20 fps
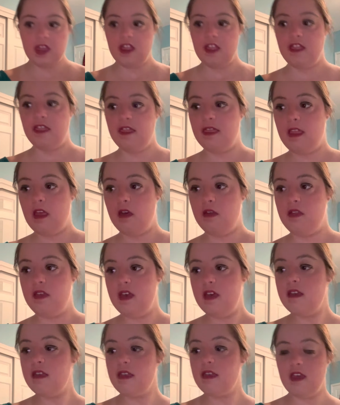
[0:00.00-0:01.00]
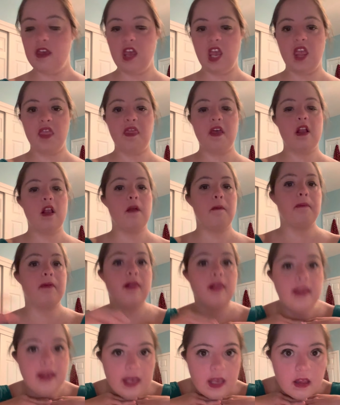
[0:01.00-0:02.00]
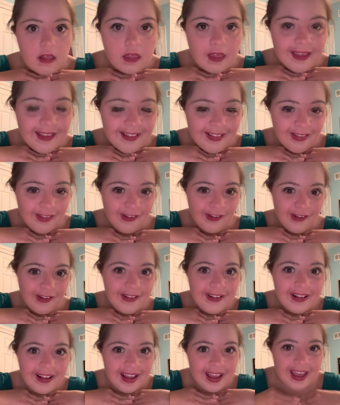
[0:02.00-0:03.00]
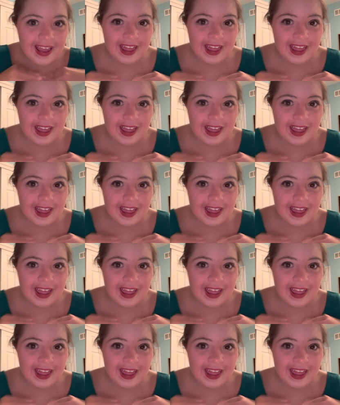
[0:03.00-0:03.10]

now this is a complete look